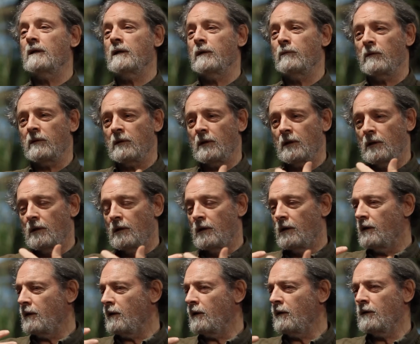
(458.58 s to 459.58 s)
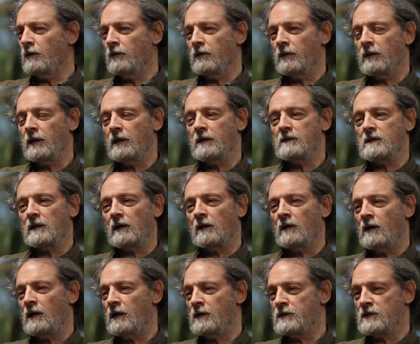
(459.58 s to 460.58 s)
dealing with all the things that
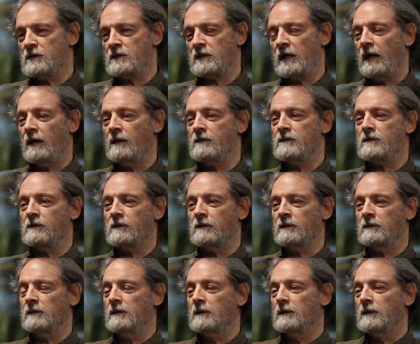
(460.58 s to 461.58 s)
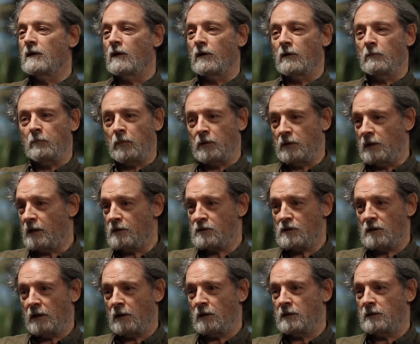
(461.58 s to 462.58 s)
causes cancer or
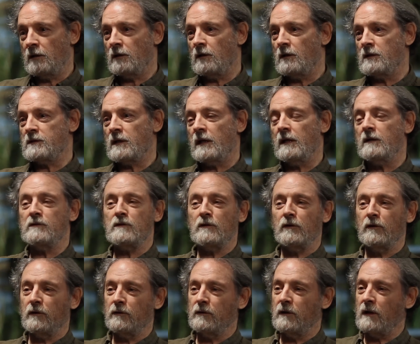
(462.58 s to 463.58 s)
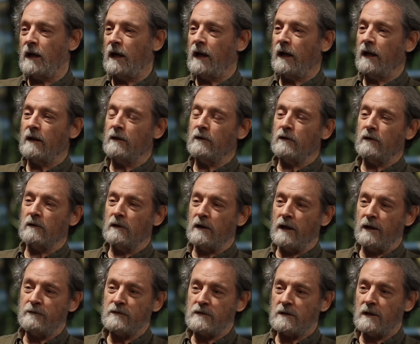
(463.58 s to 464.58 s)
potentially can cause cancer: your diet, your
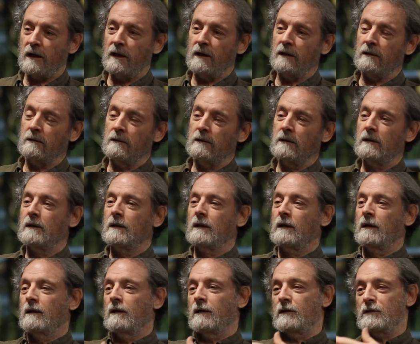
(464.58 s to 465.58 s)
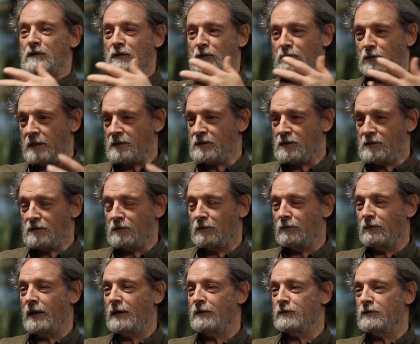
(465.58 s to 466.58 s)
lifestyle, the stresses
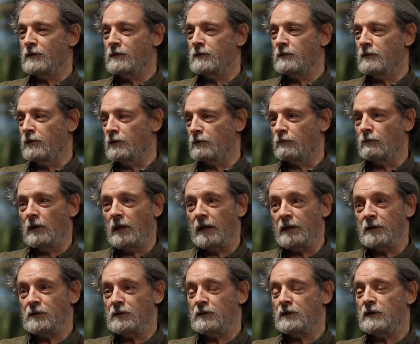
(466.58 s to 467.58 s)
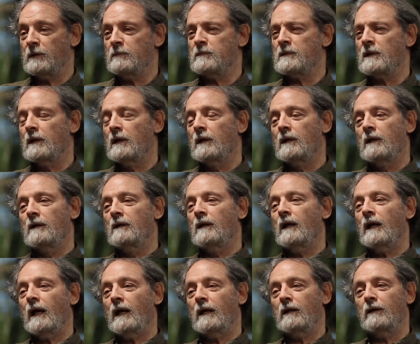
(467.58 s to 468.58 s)
around you, your relationships,
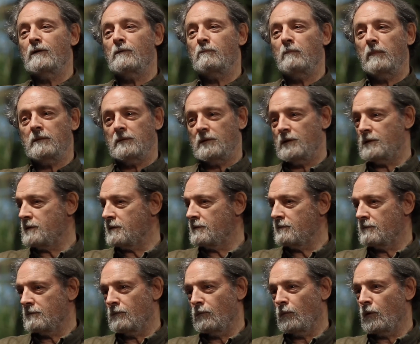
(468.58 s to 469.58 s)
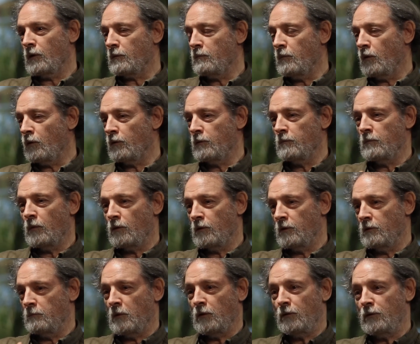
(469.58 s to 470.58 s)
and you just work more and more
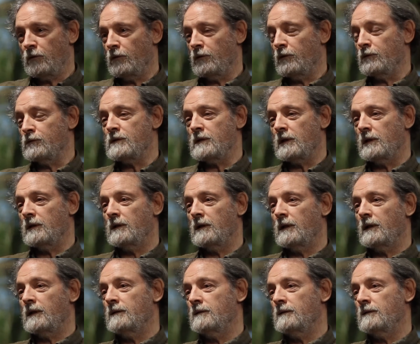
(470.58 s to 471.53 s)
and more on those. And